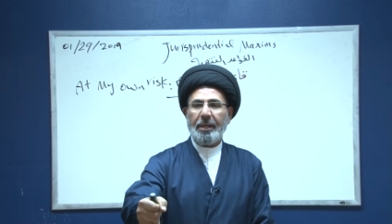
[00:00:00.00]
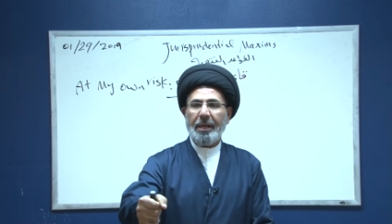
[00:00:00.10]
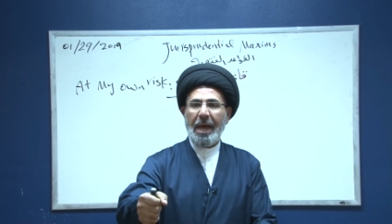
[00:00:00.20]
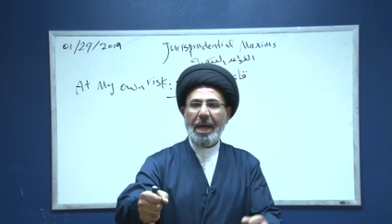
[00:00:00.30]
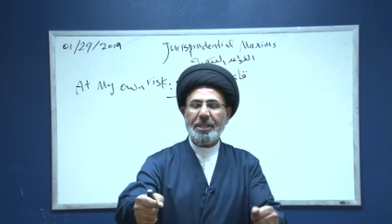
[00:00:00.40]

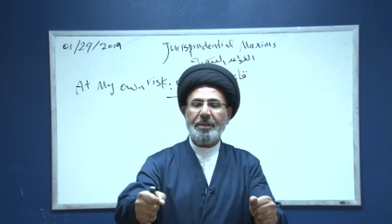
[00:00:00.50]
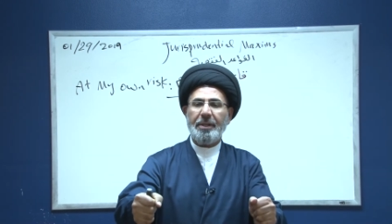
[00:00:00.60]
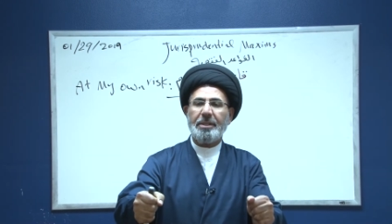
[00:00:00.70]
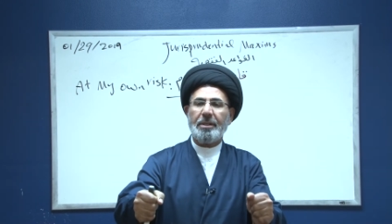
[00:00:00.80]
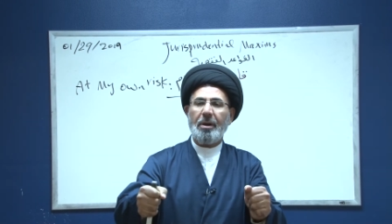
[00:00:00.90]
crash
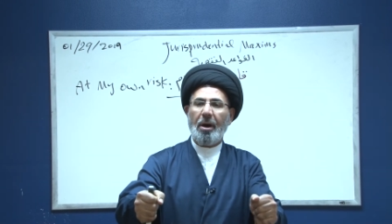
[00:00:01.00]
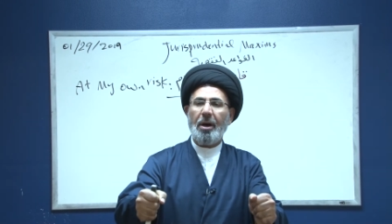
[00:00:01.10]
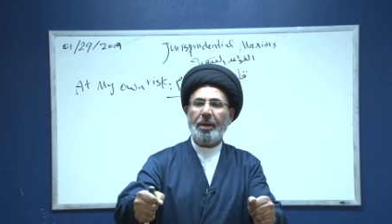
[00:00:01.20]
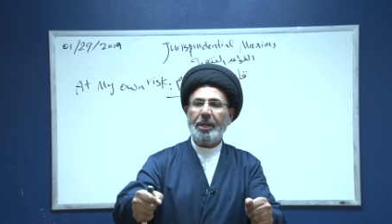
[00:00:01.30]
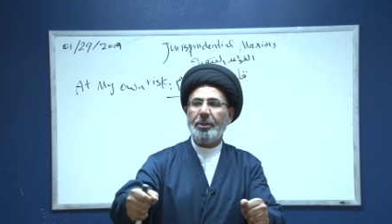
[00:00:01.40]
this
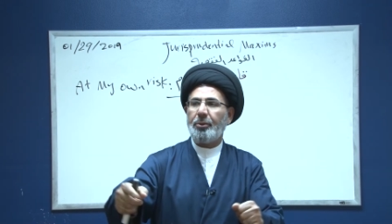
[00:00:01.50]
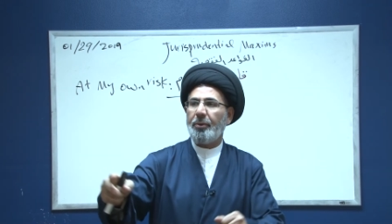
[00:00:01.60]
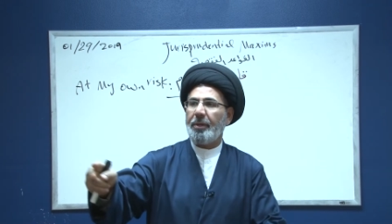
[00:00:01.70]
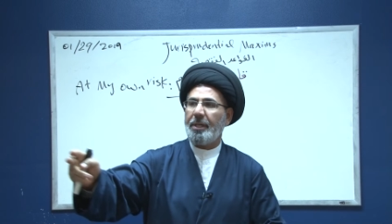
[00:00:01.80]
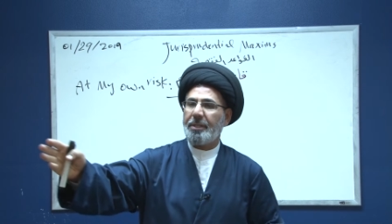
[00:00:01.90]
car
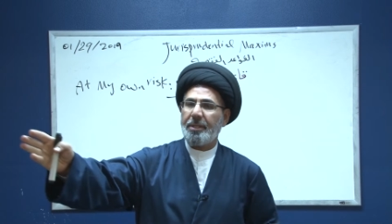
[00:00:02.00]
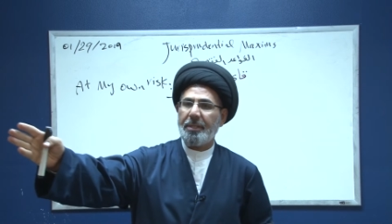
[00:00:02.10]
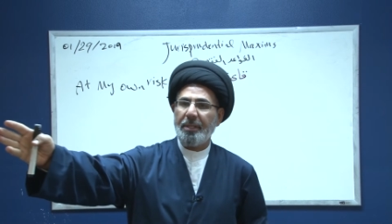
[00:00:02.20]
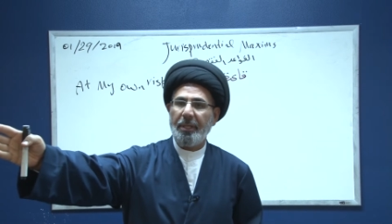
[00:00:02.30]
into this